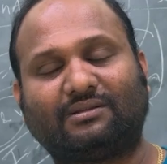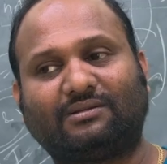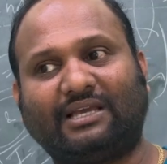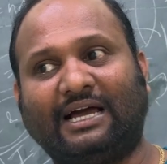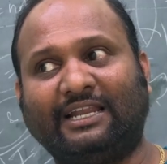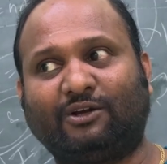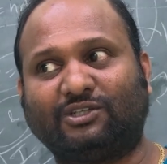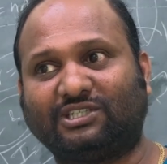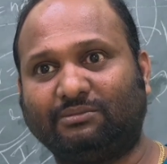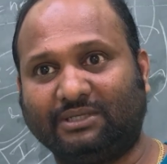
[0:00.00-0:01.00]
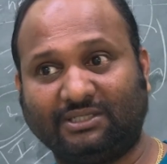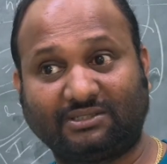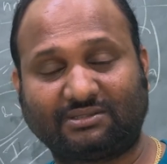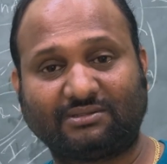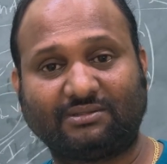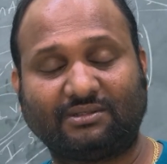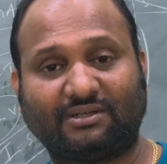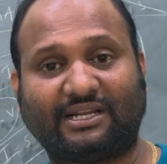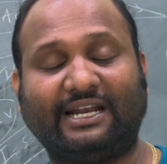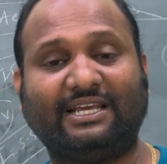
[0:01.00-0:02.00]
Theory question means
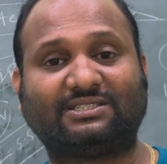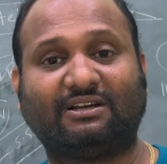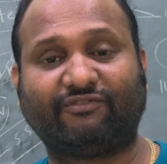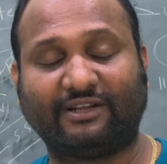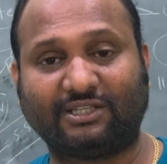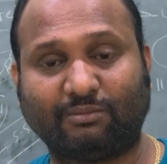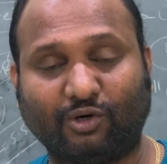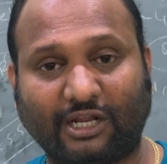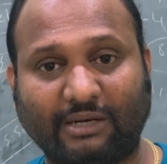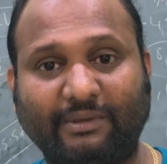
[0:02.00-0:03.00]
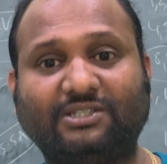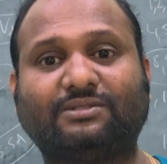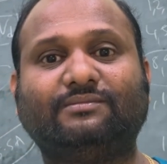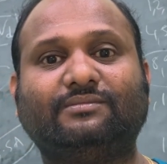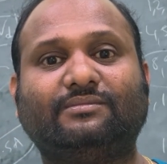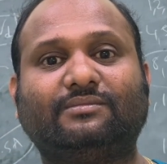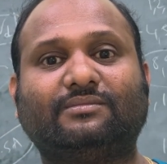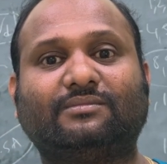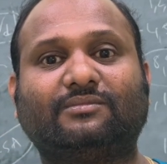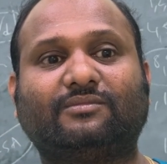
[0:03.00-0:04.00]
radius of nth Bohr orbit.
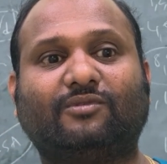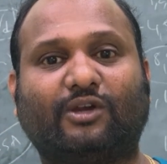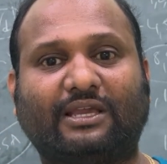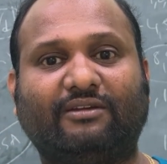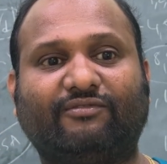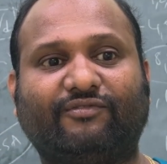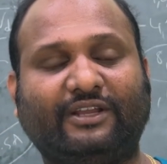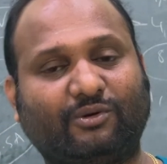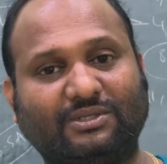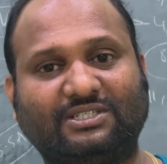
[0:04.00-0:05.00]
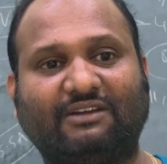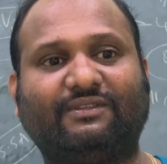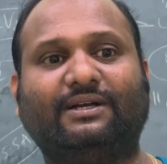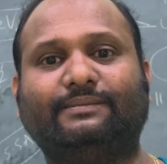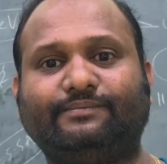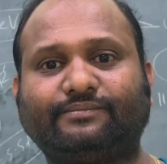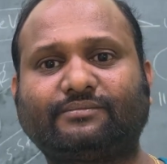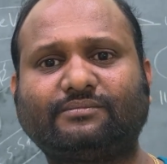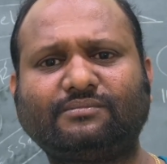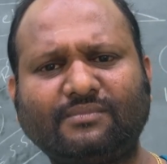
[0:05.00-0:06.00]
Okay, frequency of the
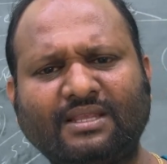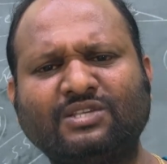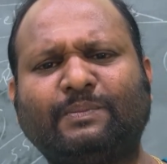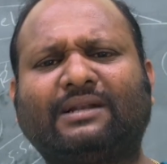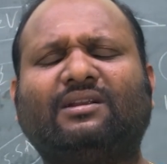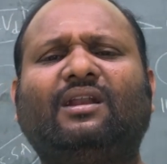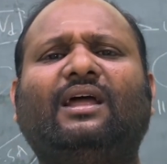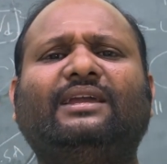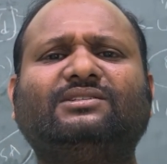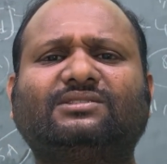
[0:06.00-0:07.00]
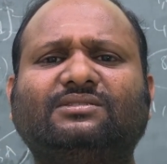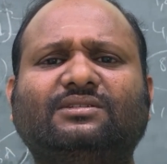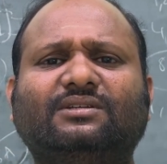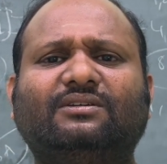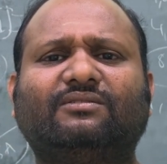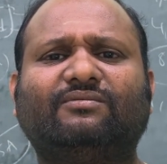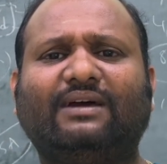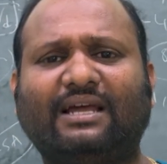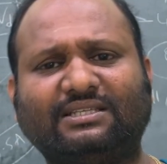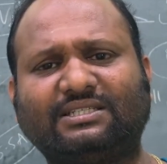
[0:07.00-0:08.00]
spectral lines,
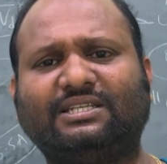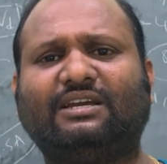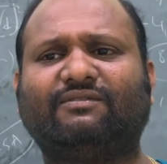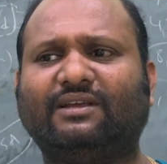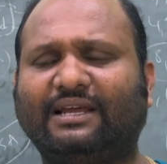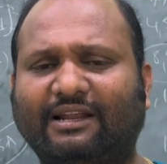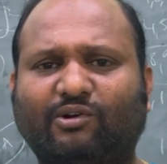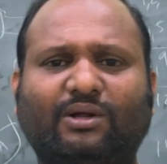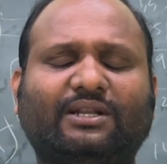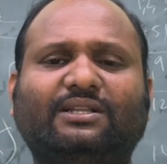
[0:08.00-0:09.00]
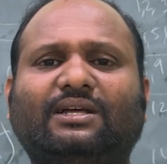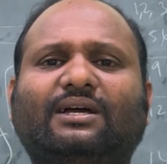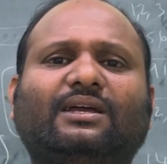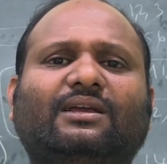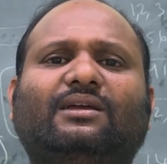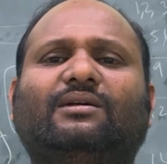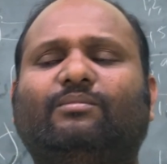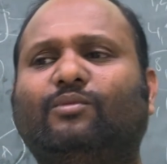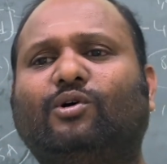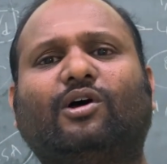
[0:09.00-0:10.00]
velocity of the electron in the
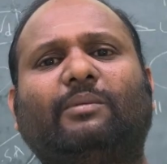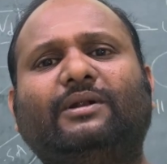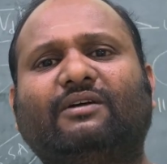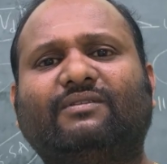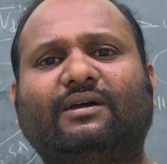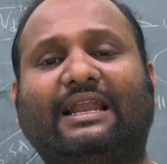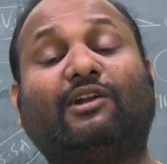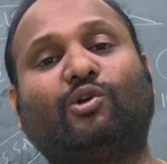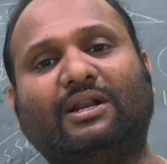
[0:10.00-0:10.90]
Bohr orbit of the electron